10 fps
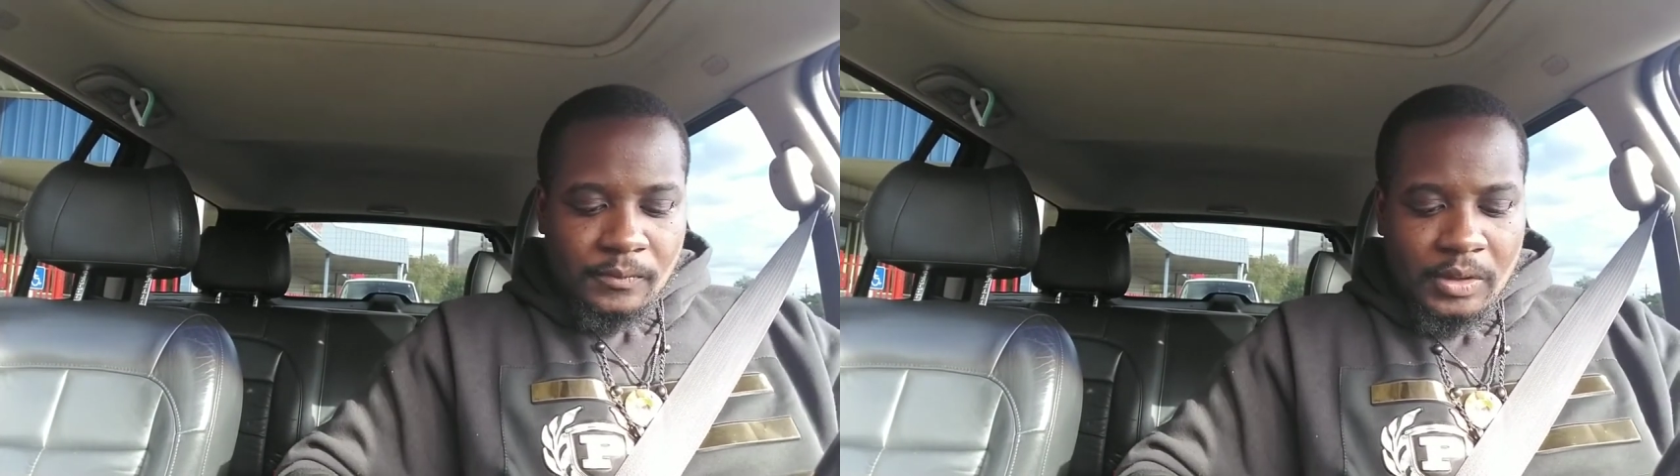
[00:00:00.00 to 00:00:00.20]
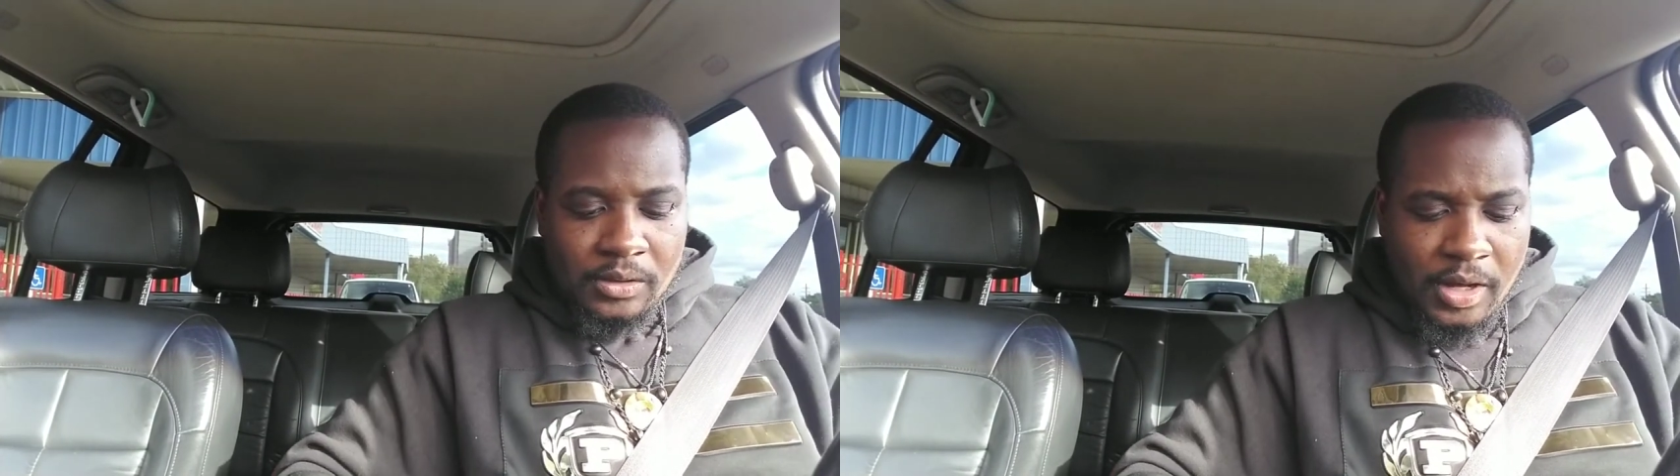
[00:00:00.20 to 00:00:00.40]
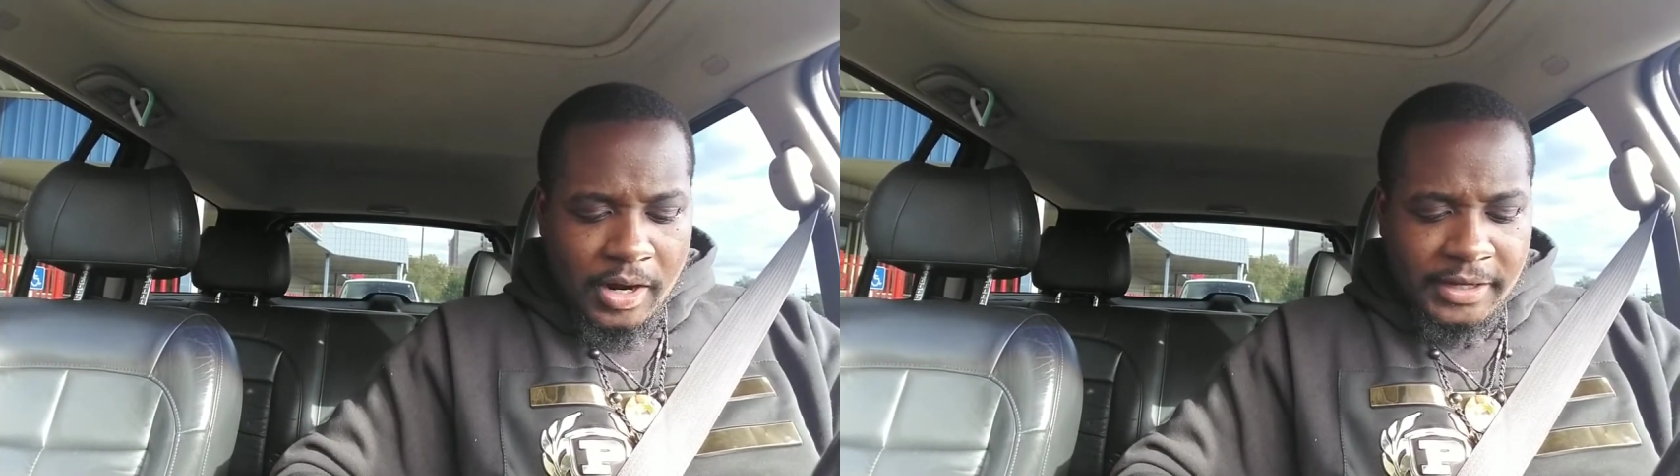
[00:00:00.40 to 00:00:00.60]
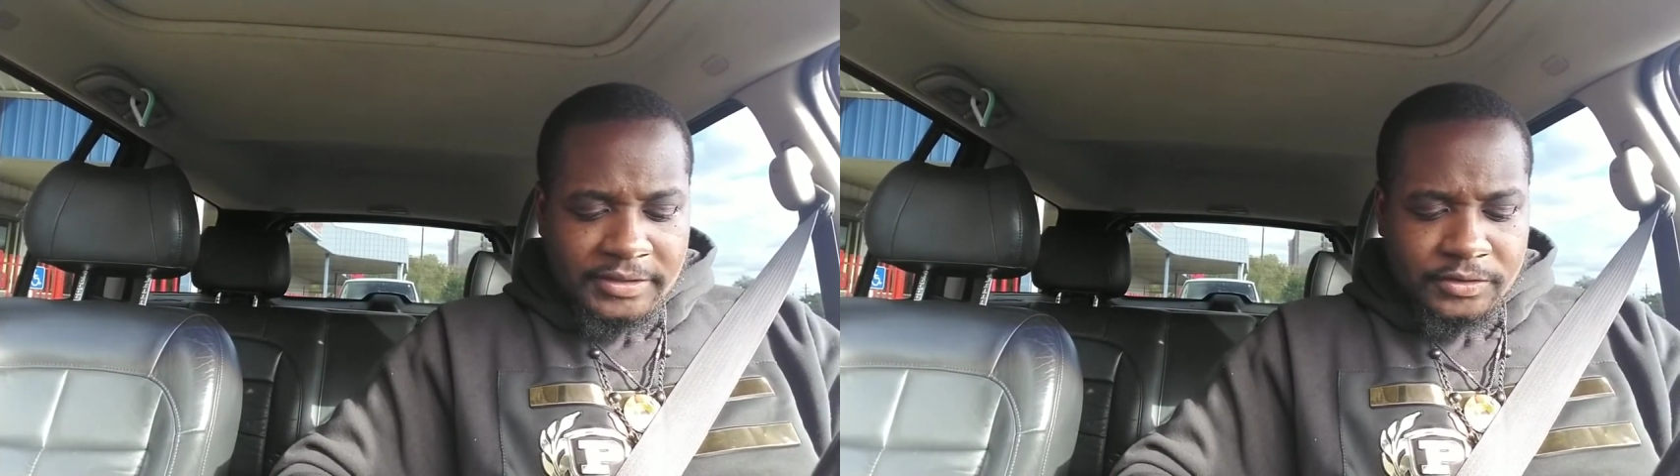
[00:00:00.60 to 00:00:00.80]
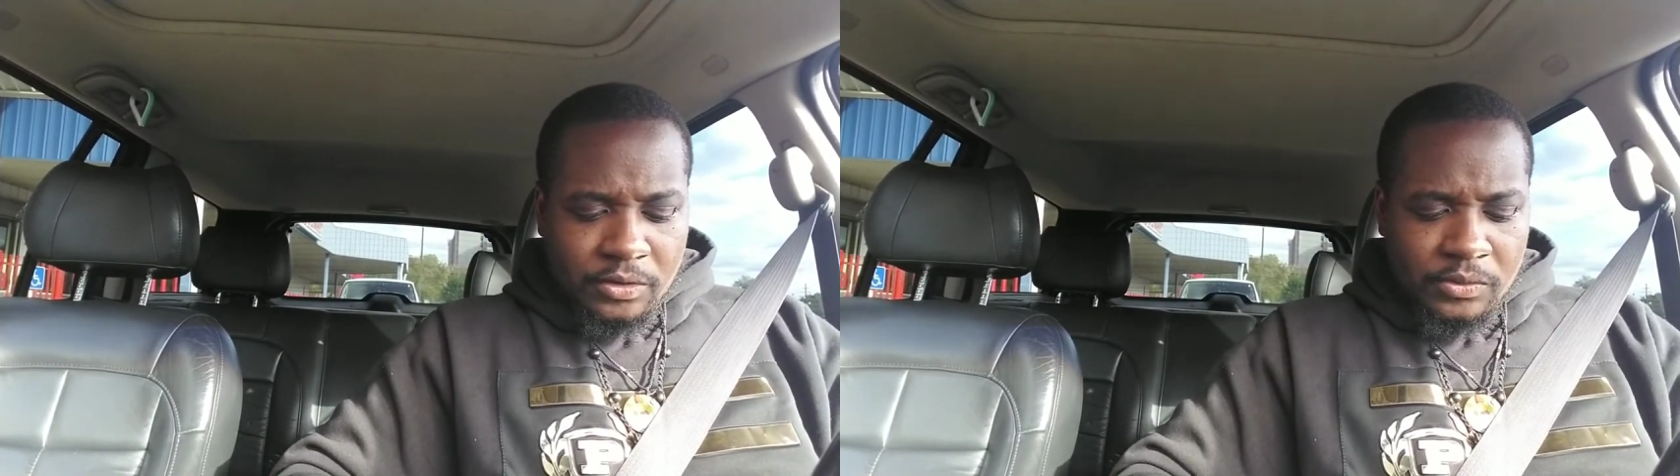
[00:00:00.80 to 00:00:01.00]
All right,
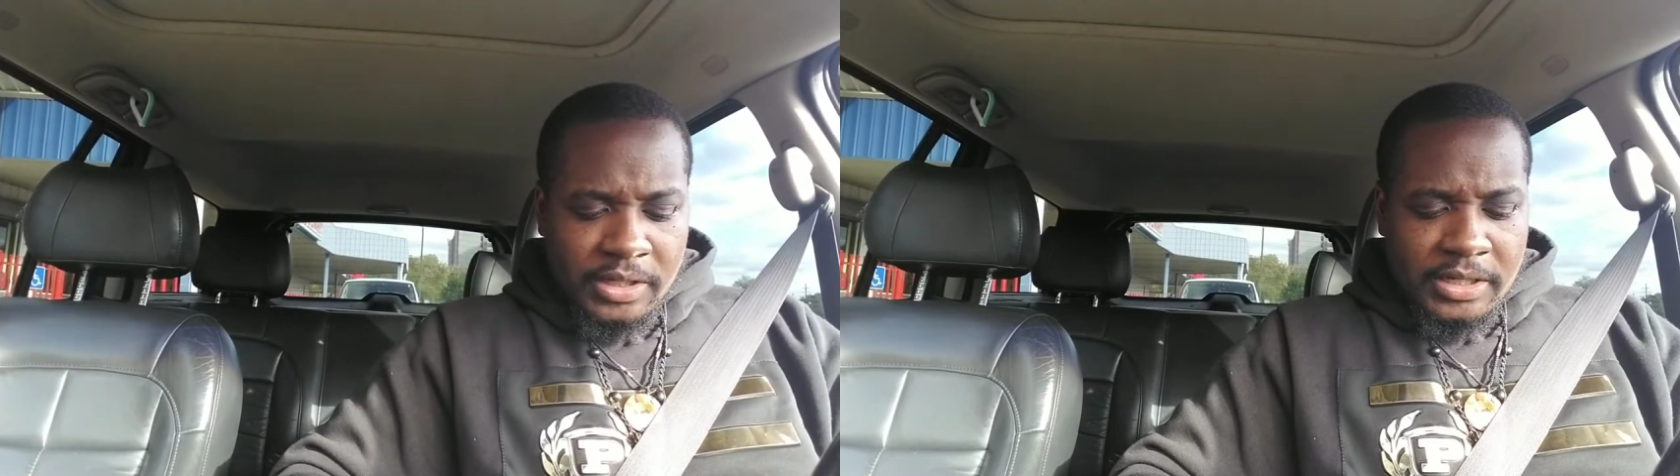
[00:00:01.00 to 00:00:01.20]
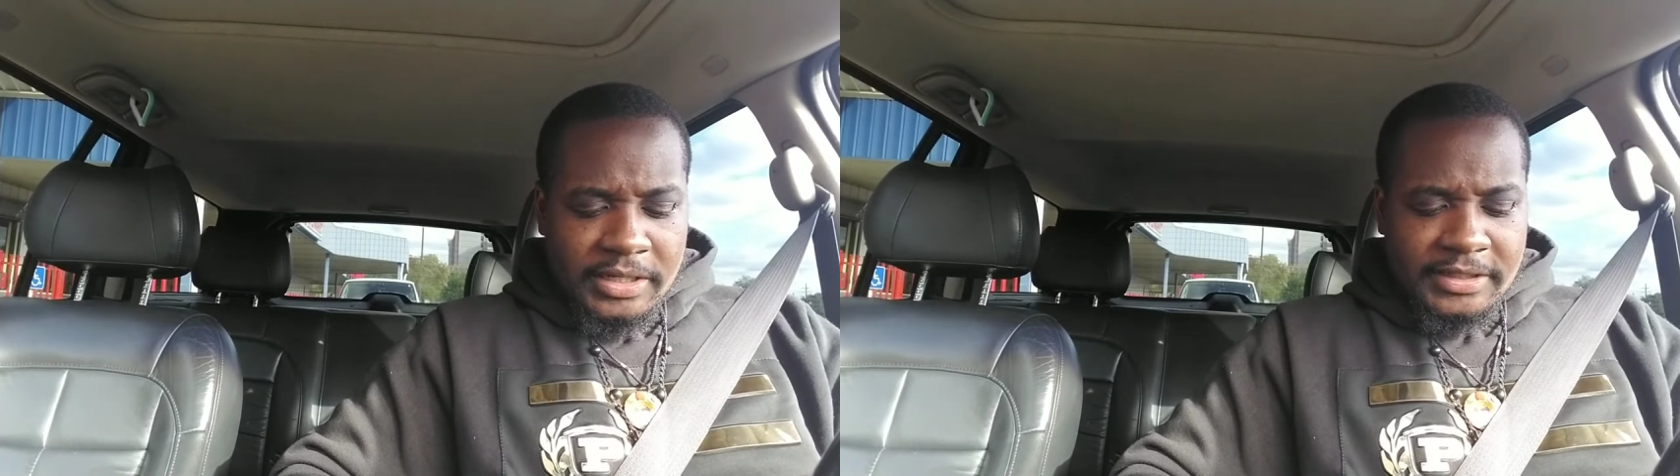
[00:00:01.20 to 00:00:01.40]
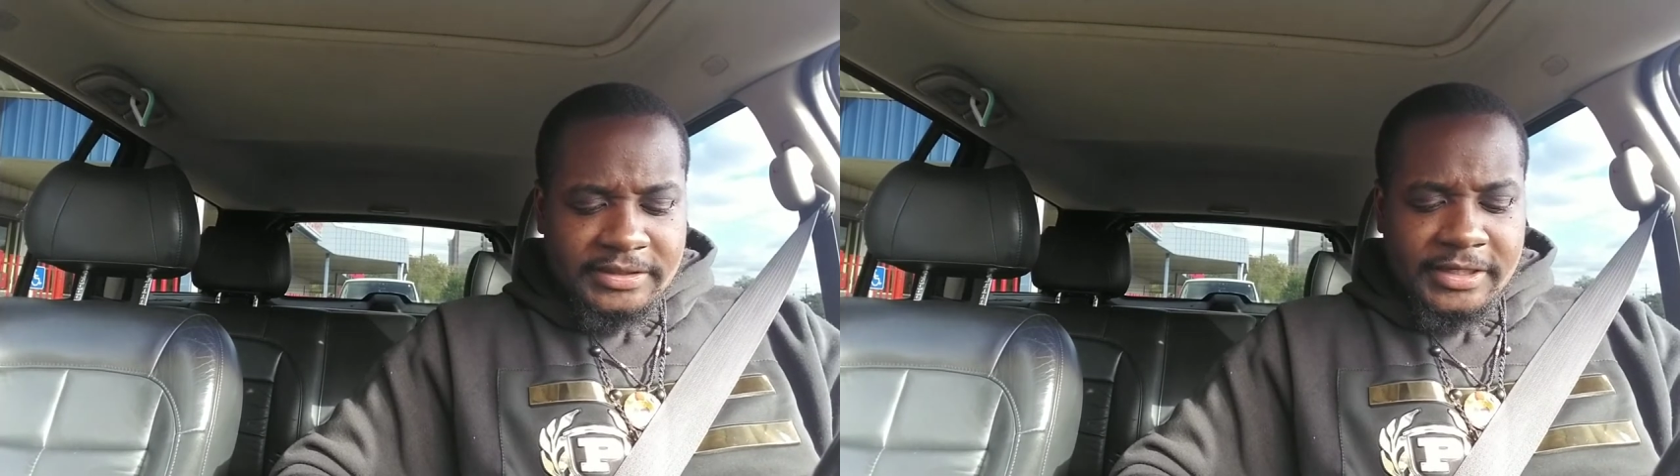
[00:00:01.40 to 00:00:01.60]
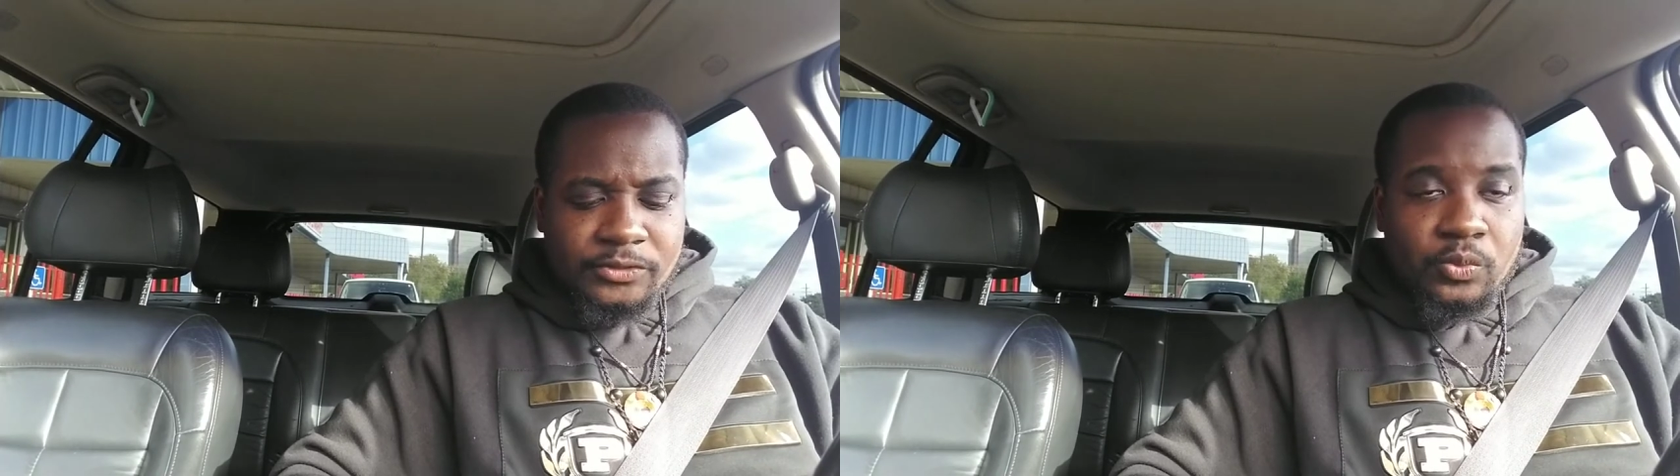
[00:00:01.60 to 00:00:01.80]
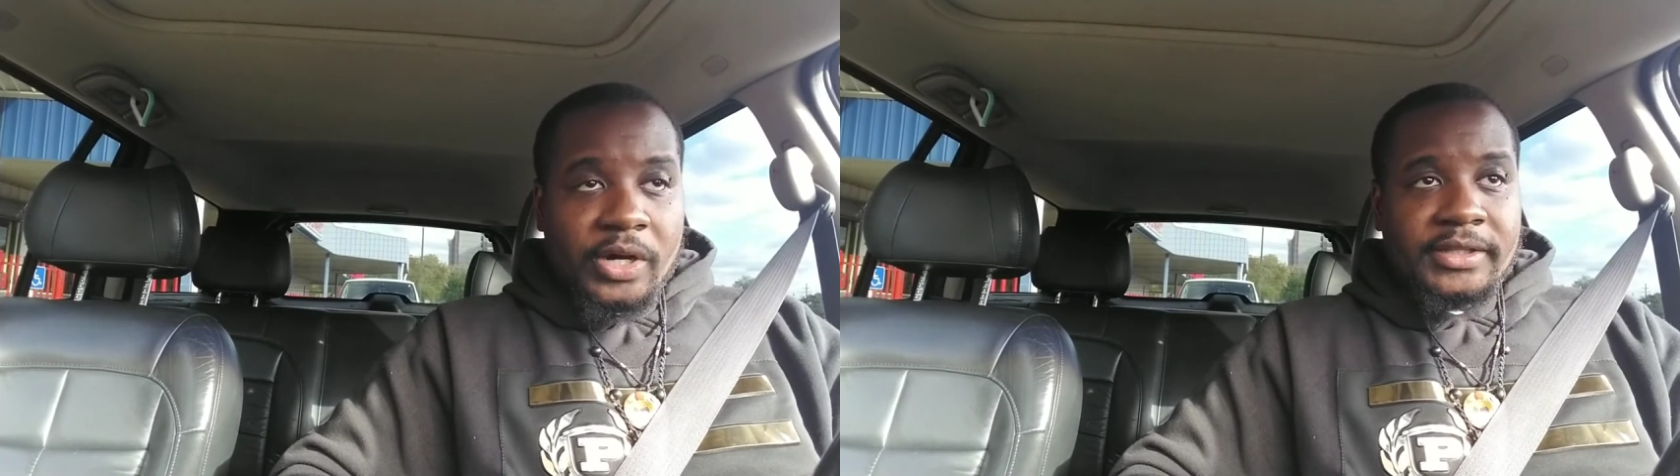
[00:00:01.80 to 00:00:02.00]
so it says,
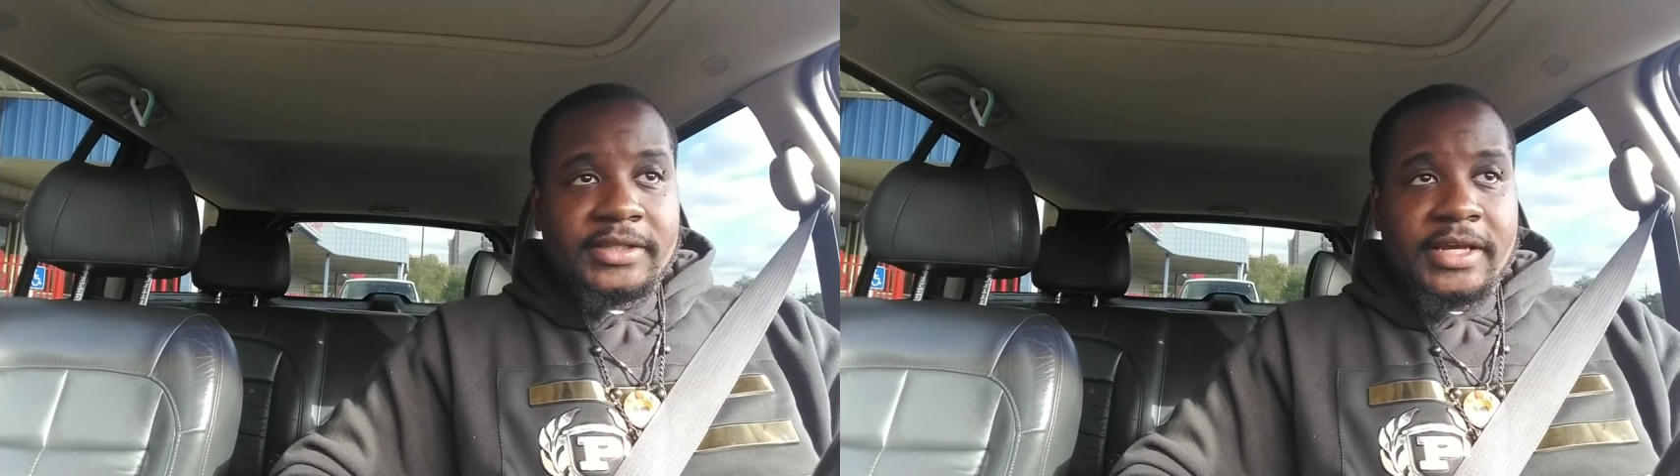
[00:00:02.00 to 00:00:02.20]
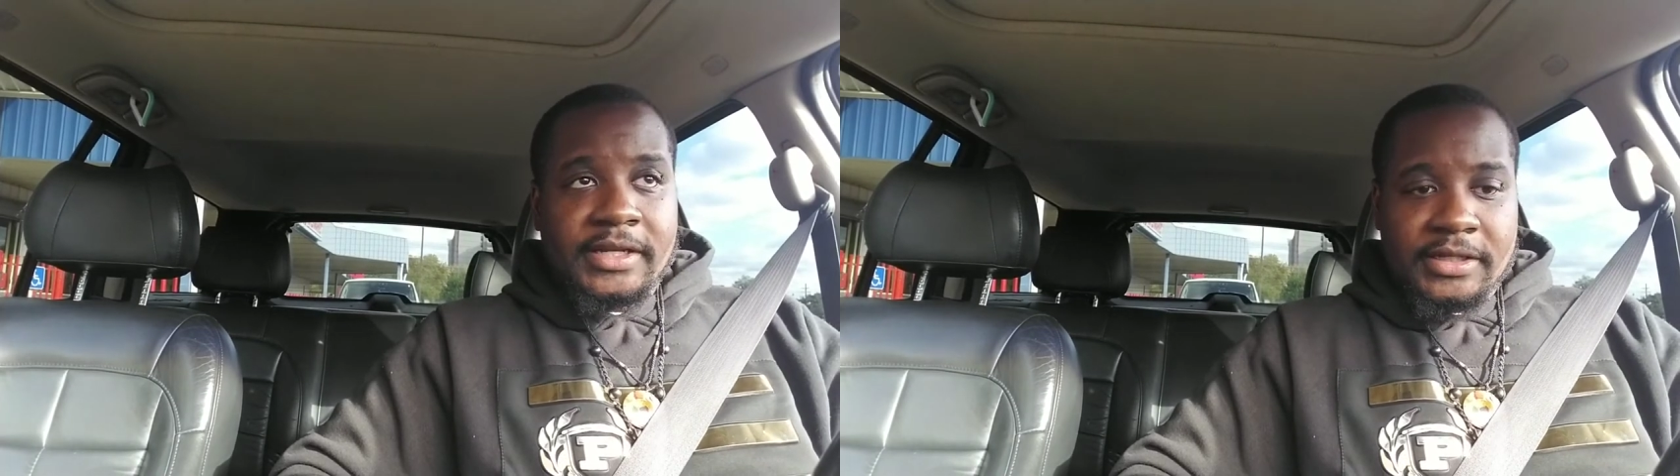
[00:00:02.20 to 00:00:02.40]
what then?